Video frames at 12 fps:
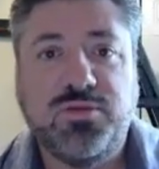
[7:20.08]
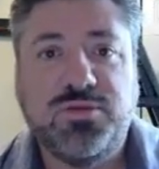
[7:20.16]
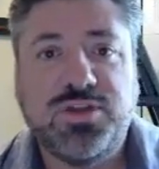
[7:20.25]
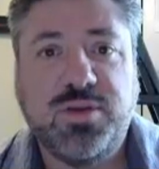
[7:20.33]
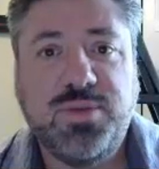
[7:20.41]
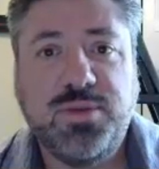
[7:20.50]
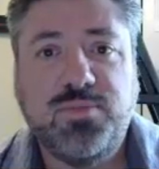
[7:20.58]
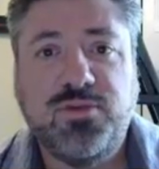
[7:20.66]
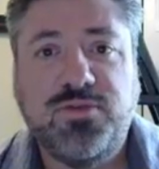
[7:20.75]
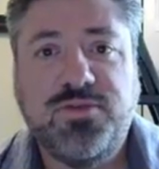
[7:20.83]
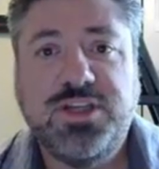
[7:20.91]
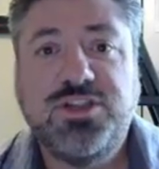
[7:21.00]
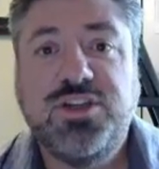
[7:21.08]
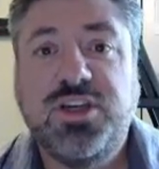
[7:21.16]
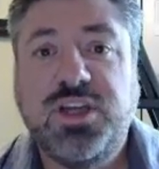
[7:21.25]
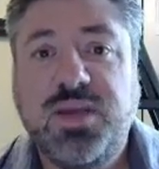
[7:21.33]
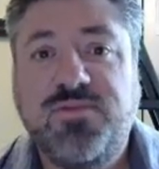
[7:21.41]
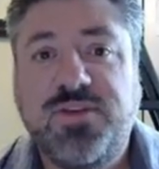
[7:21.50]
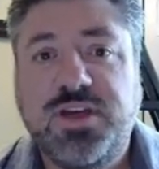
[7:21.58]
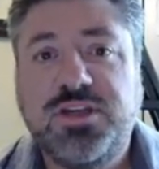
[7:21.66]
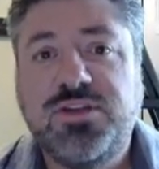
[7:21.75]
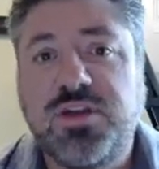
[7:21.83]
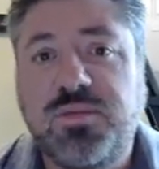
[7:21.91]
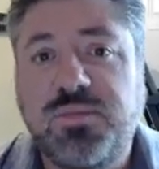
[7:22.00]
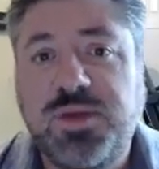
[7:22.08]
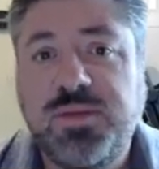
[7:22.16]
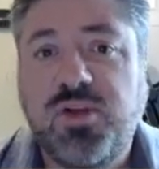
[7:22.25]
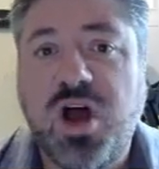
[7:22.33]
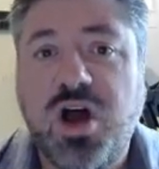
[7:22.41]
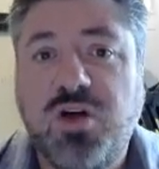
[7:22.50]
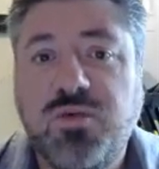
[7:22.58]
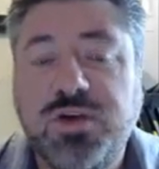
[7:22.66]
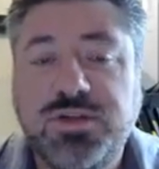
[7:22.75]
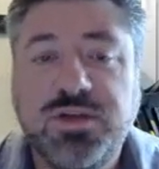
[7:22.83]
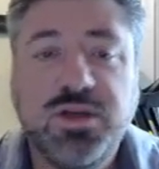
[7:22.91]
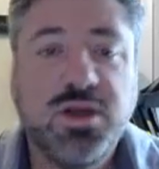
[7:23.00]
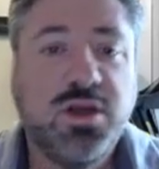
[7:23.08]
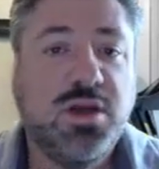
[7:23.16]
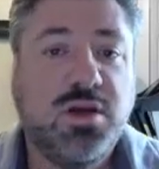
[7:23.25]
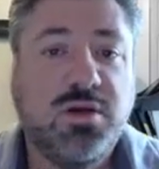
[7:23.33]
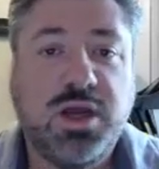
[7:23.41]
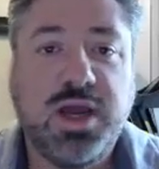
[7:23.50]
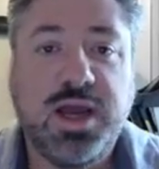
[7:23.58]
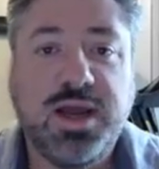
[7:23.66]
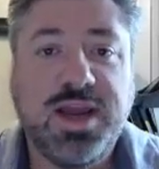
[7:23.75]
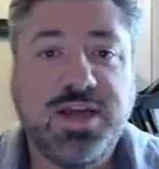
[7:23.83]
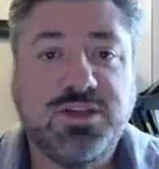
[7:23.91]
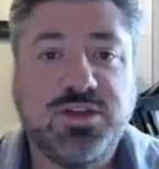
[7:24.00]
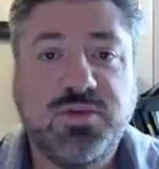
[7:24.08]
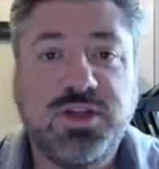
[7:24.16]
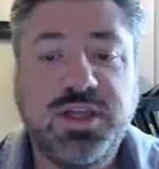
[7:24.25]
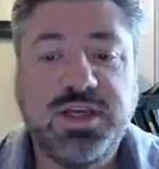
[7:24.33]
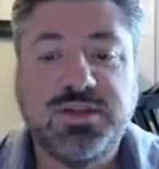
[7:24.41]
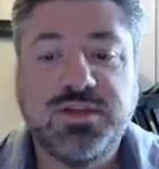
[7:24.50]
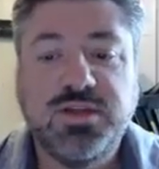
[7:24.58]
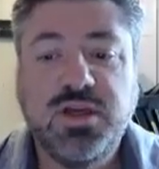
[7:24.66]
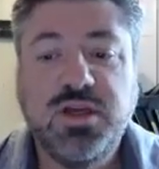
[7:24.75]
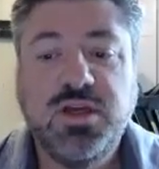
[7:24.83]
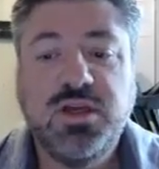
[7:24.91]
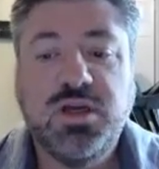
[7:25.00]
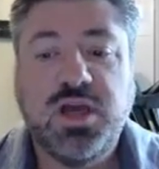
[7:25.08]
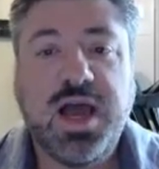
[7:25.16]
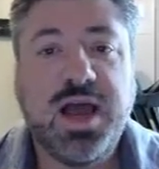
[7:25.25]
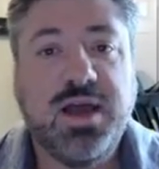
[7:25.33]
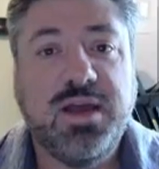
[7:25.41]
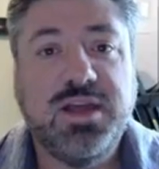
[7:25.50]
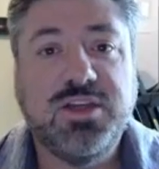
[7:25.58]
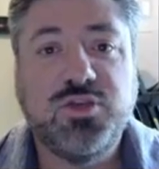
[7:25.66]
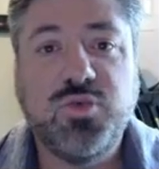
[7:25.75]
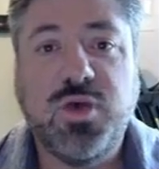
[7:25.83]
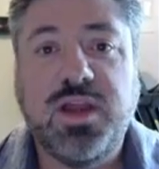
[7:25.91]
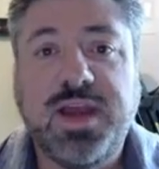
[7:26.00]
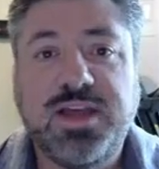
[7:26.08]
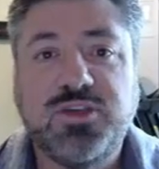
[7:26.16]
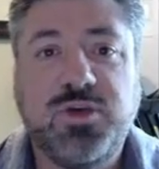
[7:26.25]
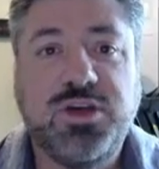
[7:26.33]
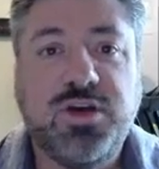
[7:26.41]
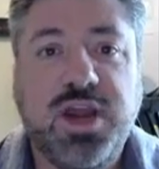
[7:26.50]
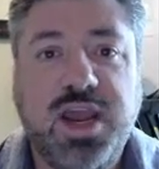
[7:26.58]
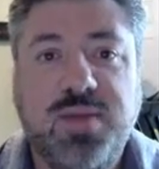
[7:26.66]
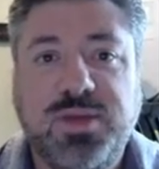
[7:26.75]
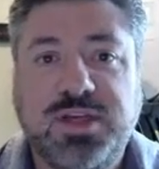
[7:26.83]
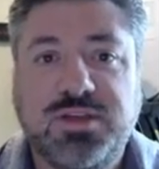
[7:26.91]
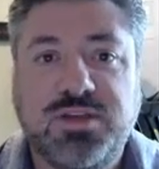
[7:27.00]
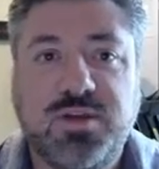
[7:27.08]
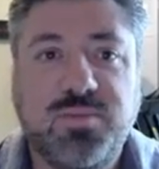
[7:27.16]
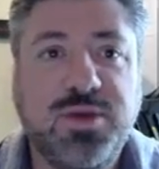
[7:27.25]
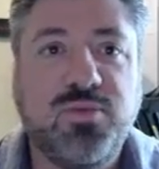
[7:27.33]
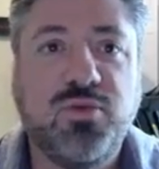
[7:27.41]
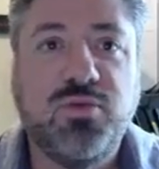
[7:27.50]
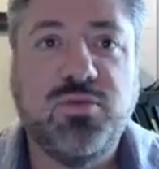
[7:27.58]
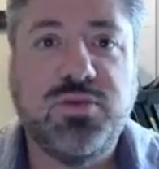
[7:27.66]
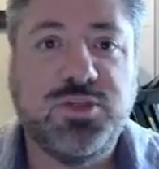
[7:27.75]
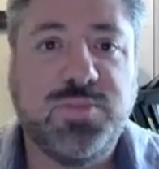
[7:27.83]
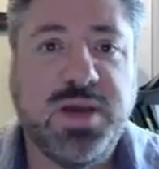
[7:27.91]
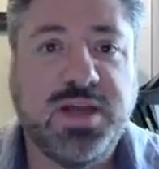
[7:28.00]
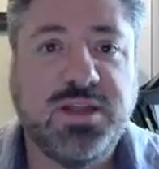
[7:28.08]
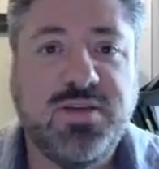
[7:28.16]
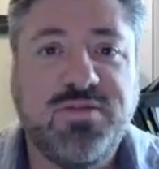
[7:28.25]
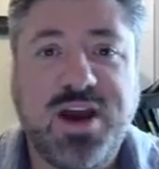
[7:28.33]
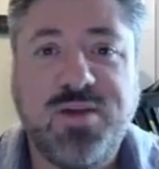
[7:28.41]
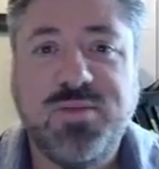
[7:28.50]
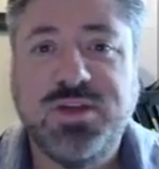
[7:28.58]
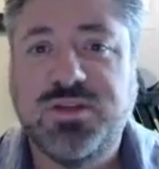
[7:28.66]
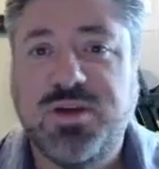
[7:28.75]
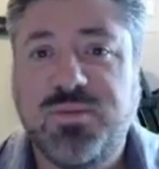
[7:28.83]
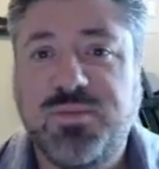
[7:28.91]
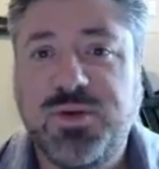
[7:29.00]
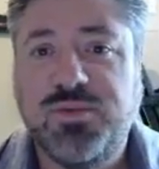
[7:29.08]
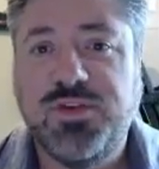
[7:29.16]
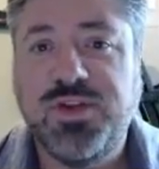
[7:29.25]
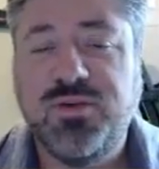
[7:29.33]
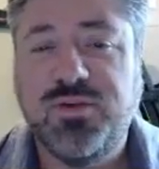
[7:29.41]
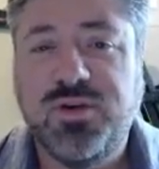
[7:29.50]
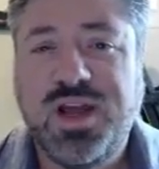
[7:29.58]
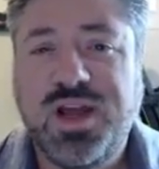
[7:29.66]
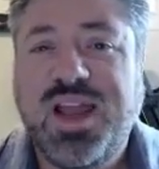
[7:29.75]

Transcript: Some people fish and keep fish. Some people always catch and release. As well as when you're camping, some people respect the environment, some people don't.